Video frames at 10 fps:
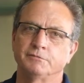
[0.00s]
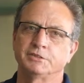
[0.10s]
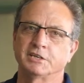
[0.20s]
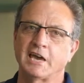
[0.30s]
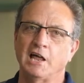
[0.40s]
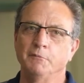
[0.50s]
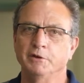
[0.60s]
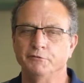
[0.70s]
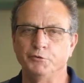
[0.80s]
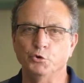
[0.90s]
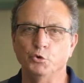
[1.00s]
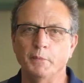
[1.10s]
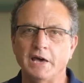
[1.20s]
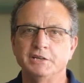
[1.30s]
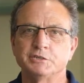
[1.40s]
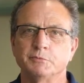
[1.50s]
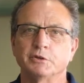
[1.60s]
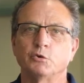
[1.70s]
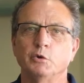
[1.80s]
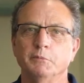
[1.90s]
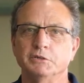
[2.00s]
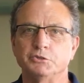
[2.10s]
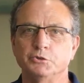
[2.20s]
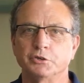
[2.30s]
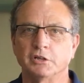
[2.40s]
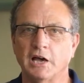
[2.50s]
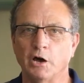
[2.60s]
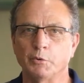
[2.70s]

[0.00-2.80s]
TECALEMIT fuel management equipment to the cloud.